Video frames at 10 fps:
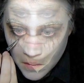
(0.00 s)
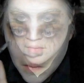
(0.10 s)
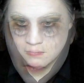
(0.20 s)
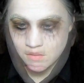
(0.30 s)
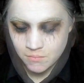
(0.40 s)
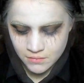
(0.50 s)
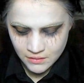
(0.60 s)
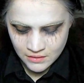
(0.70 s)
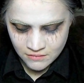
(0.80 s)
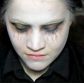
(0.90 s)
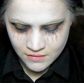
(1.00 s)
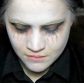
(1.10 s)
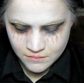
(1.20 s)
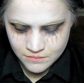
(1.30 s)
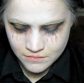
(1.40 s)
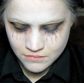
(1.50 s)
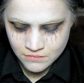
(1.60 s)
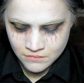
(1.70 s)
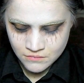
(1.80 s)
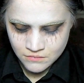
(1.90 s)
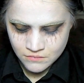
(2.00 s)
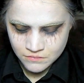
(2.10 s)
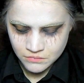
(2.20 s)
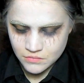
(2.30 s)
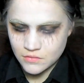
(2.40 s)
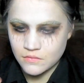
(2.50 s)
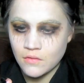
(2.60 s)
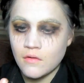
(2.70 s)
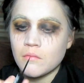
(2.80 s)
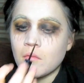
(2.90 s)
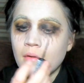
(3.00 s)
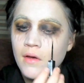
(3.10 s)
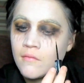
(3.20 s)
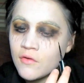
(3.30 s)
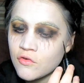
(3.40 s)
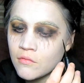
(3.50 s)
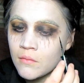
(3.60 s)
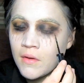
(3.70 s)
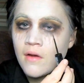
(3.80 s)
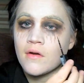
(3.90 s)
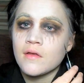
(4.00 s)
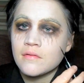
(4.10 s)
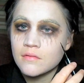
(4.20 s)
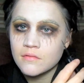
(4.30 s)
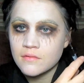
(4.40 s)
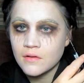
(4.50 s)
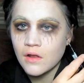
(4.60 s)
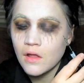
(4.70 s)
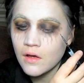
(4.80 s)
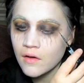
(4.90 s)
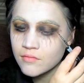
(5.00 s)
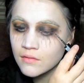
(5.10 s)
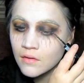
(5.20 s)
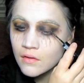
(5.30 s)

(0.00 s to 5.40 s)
Now I believe, as far as I'm aware, Richard Ramirez is still alive.